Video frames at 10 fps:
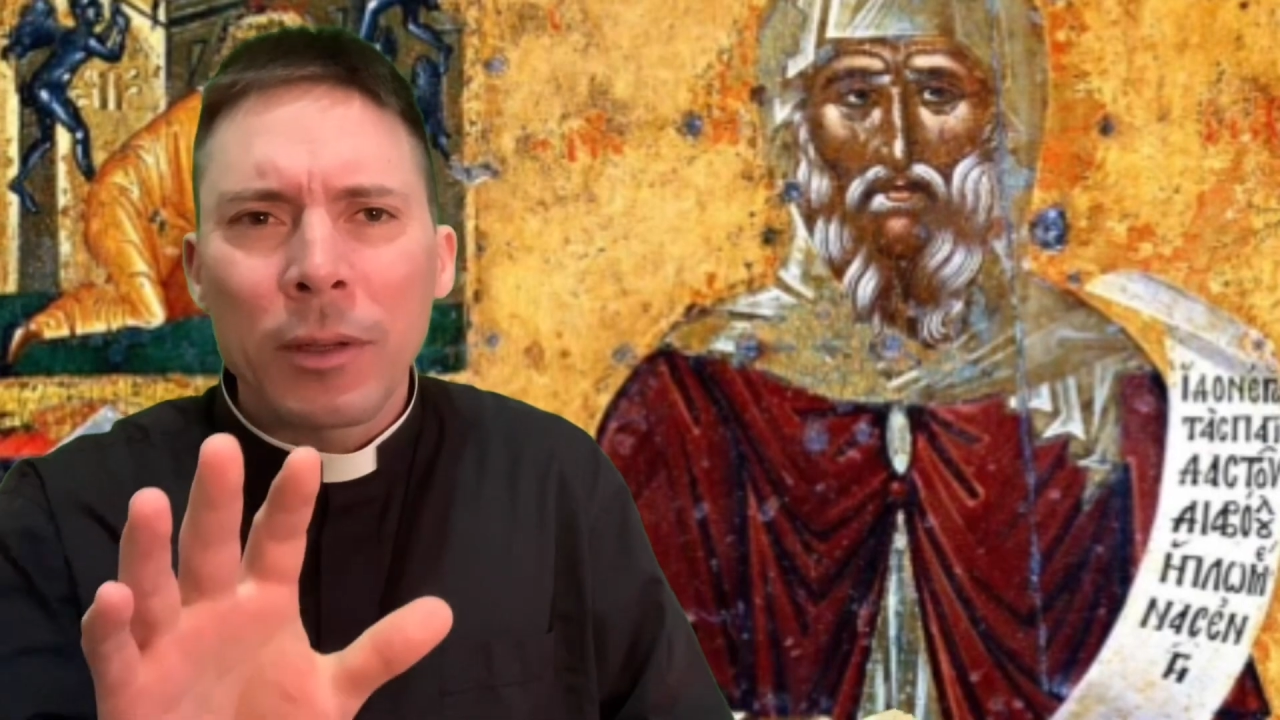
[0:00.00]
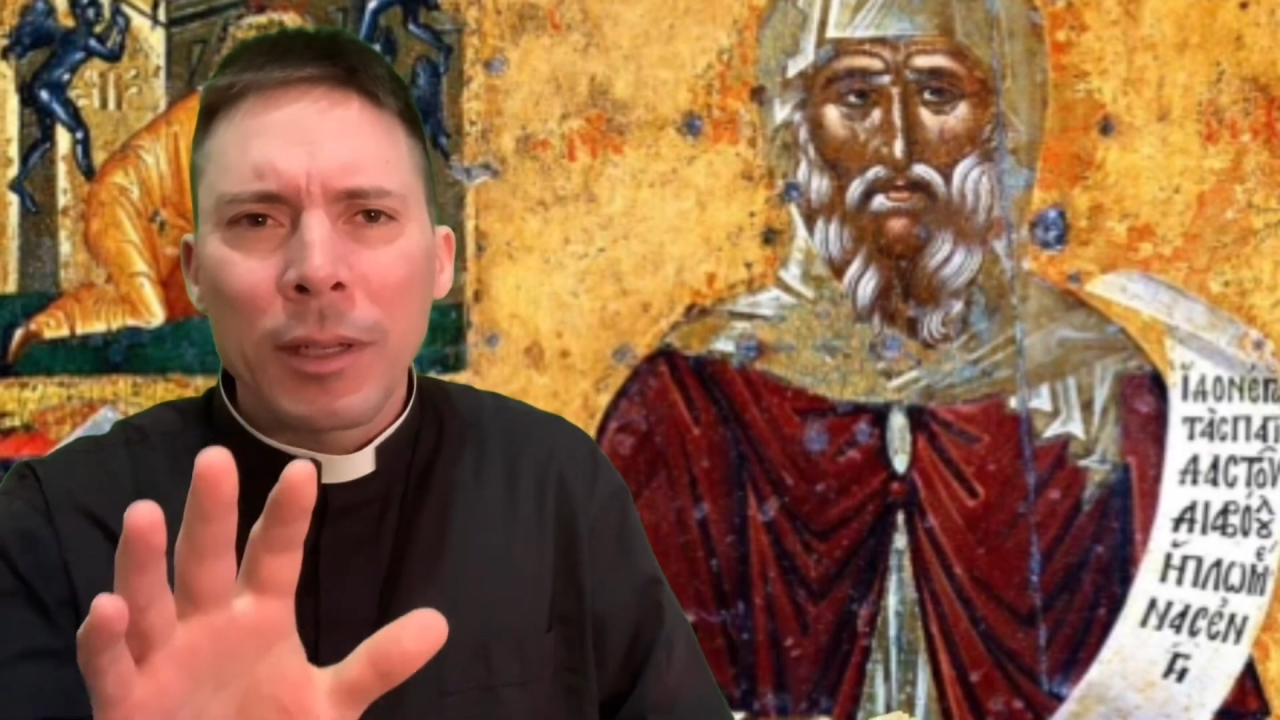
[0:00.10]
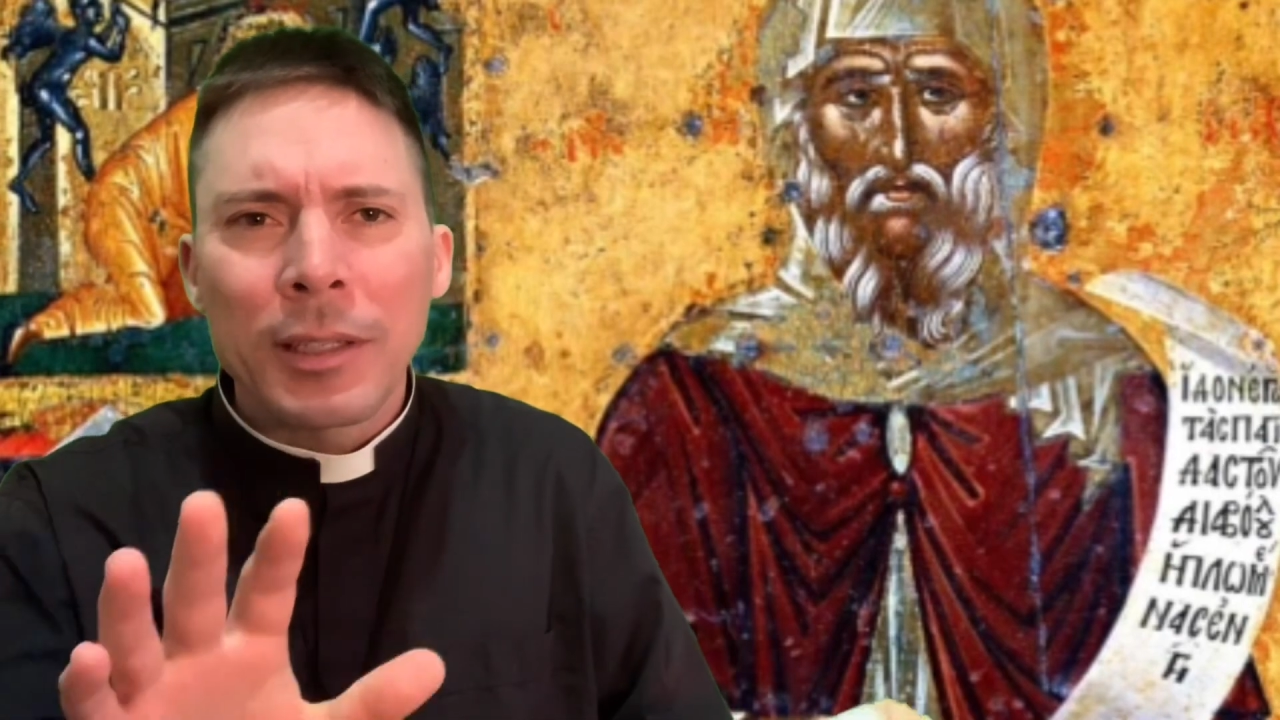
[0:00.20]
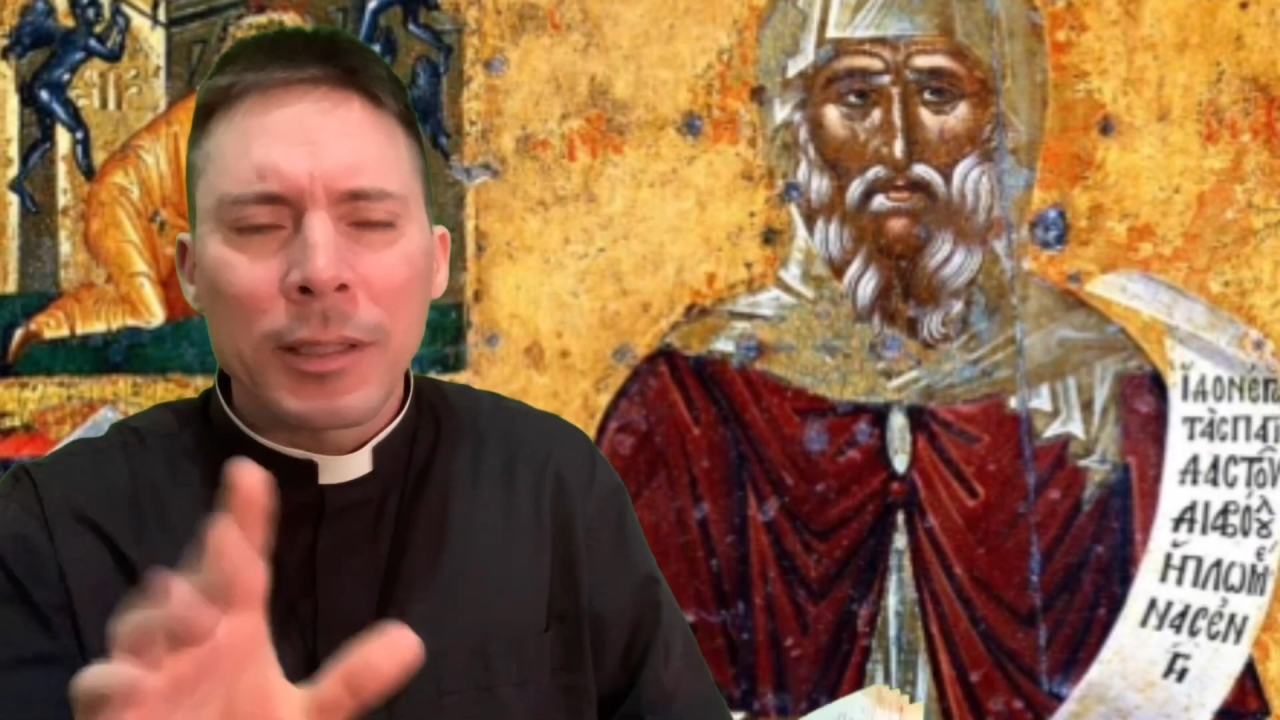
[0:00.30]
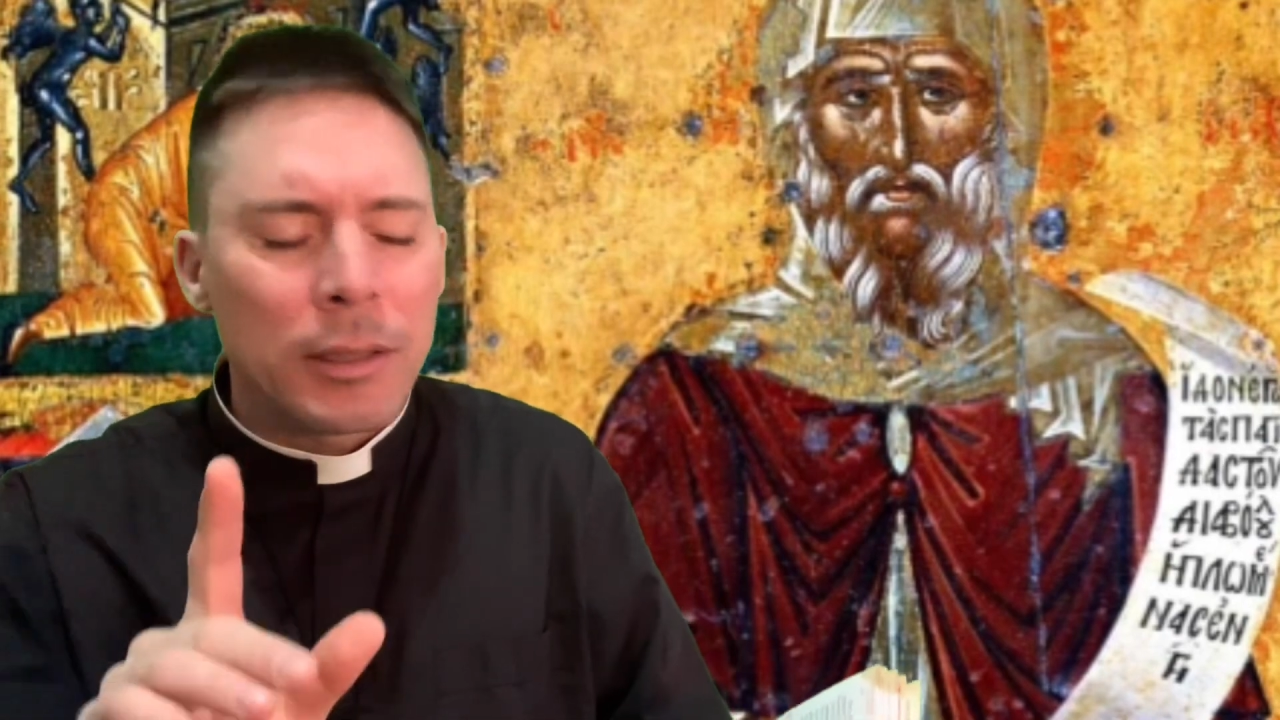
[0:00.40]

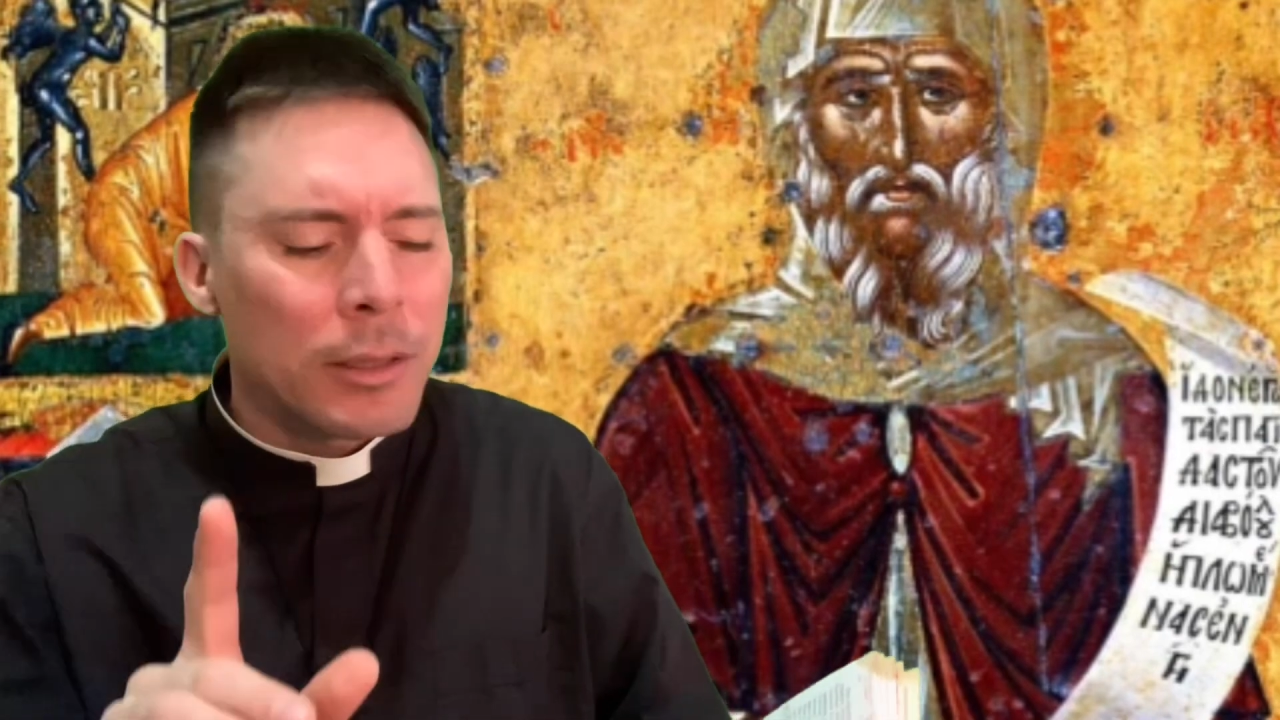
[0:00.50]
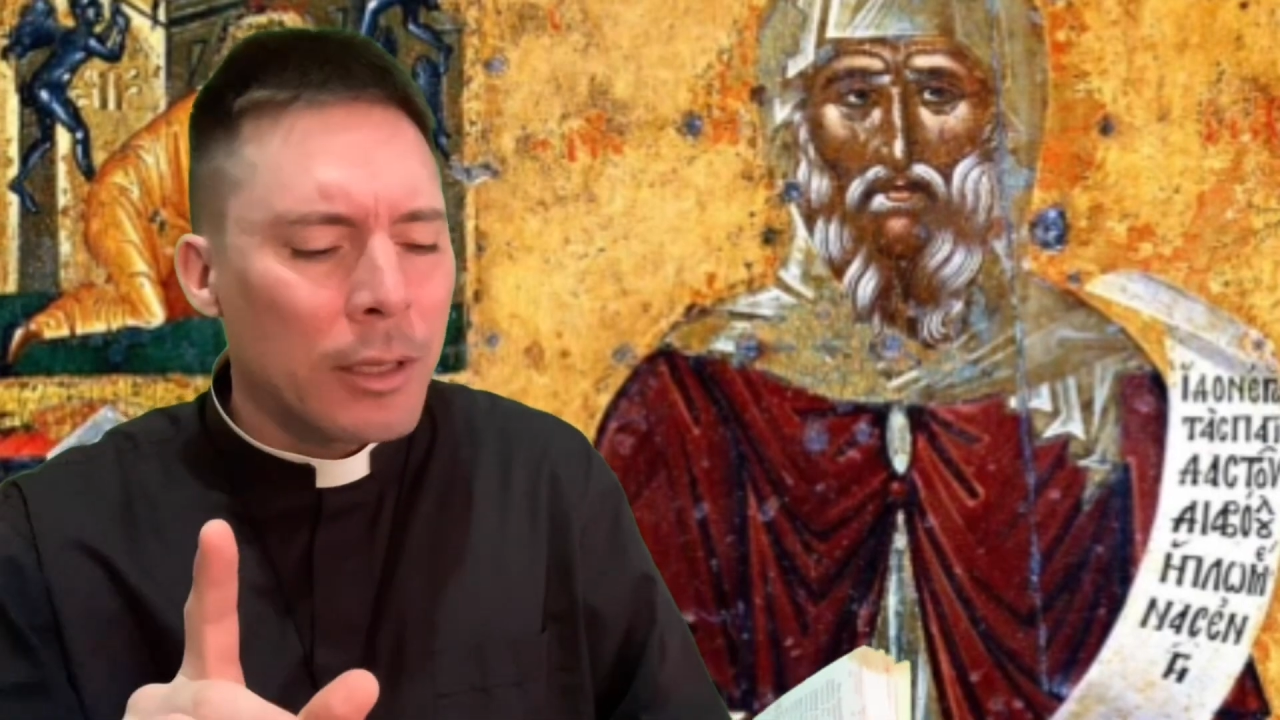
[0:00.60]
listen,